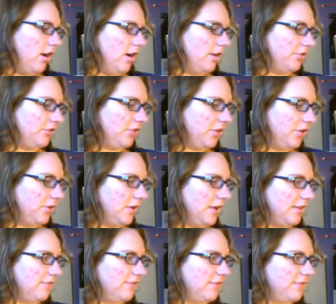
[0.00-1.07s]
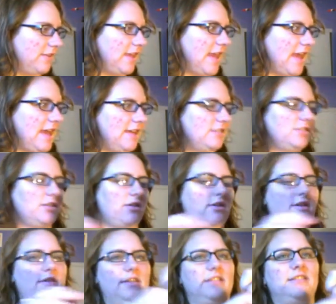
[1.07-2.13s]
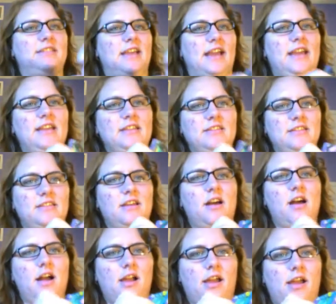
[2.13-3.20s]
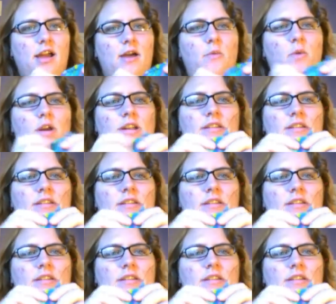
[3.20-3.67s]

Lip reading: I also have cast on the second sock.